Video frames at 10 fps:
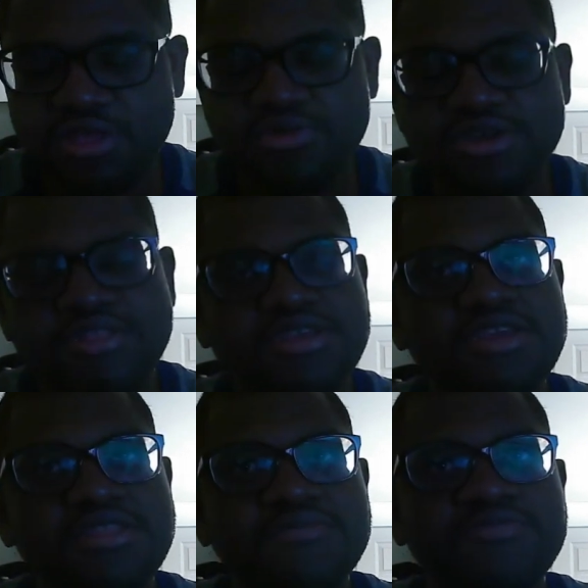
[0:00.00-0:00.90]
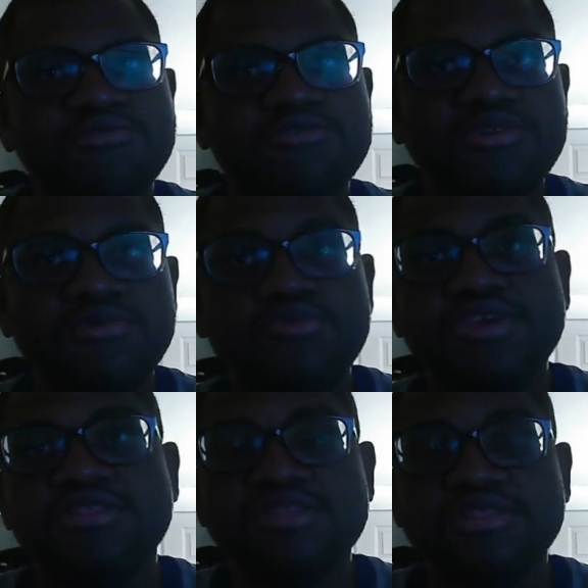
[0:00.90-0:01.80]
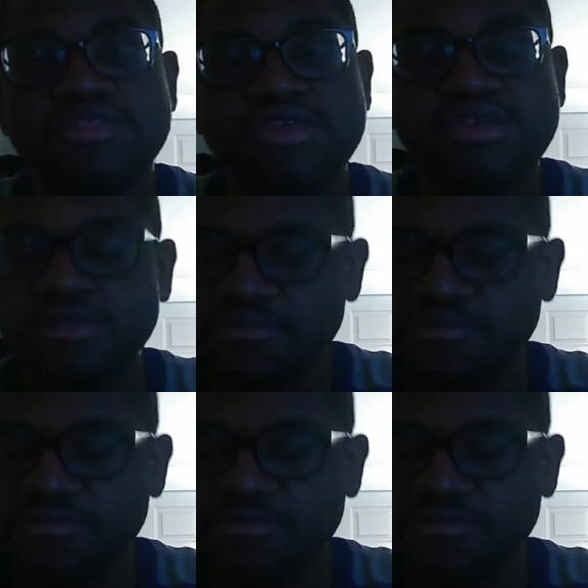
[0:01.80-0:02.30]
week of the season, which will be week 16,